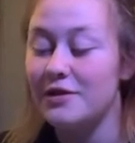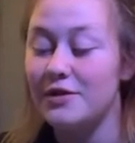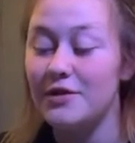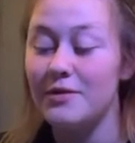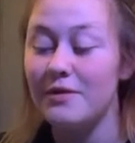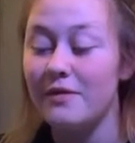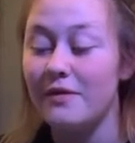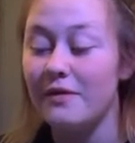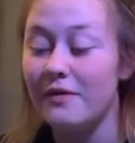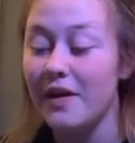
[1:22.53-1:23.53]
June
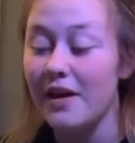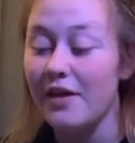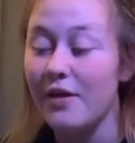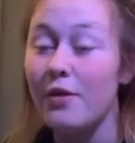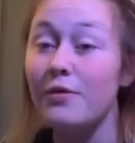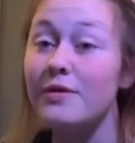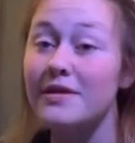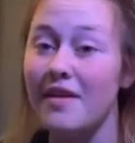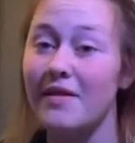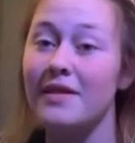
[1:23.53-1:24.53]
5th through
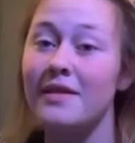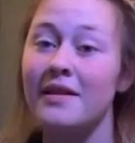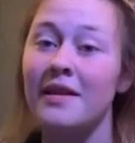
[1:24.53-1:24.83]
7th